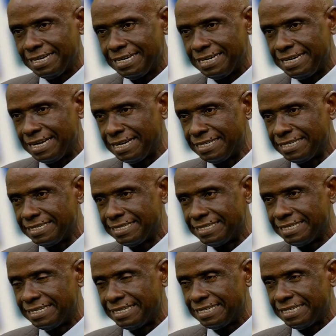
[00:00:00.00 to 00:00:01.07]
then
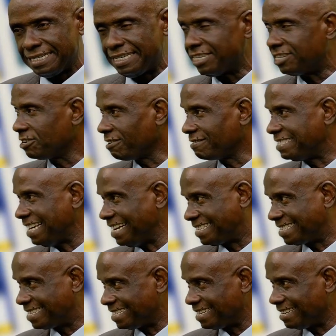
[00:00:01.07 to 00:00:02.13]
the issue of
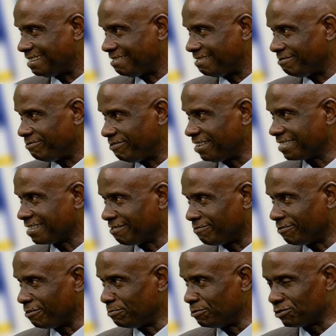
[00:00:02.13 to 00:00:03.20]
debt, first and
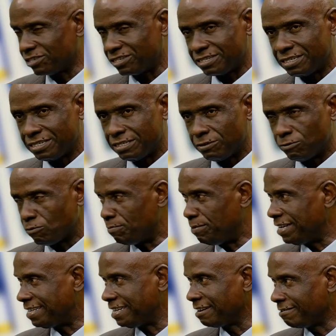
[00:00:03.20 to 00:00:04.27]
foremost, will be a
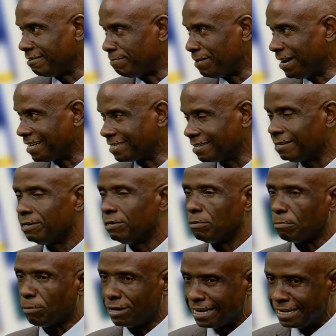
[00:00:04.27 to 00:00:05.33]
thing of the past.
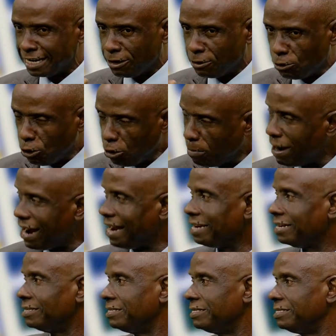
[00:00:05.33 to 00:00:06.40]
But then the
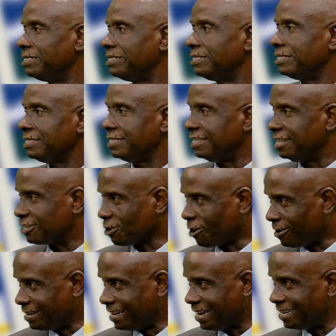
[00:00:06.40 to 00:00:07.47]
global
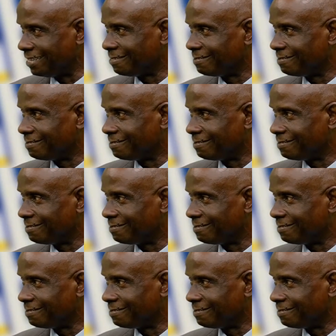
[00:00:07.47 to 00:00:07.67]
disorder